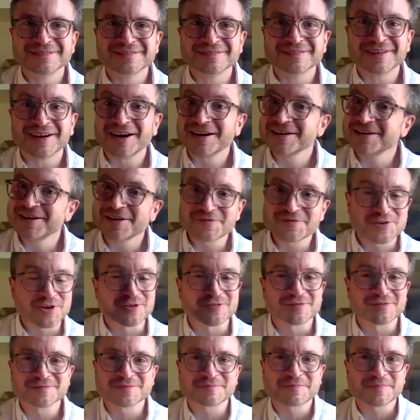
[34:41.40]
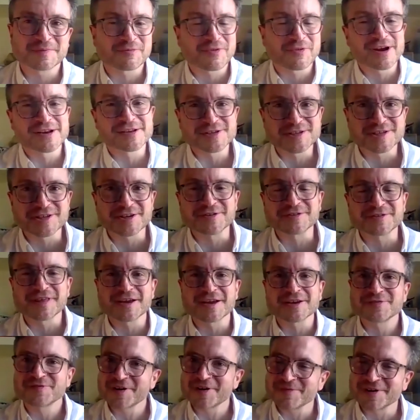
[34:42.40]
I'd love to. Great to see you.
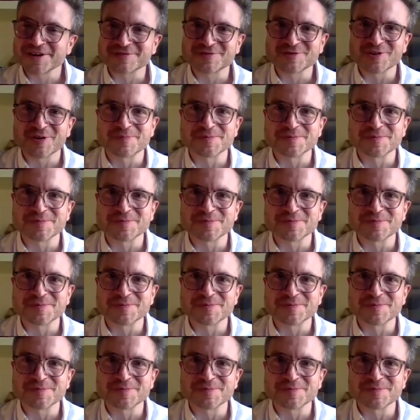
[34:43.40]
Thank you very much for the